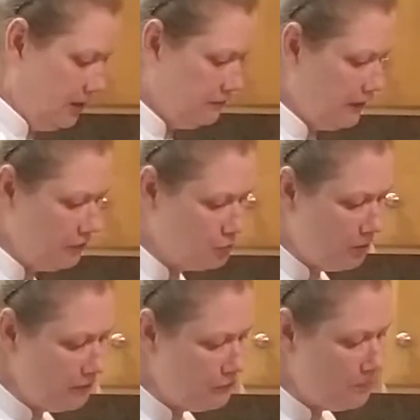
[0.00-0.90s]
Found this
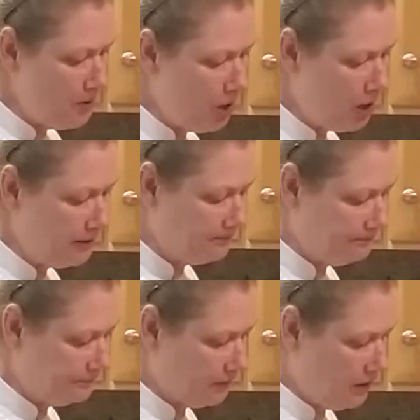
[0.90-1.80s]
wonderful pot
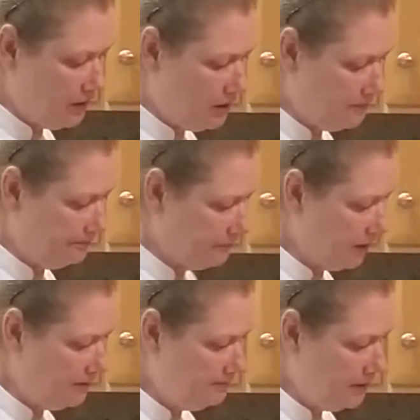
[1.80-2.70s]
at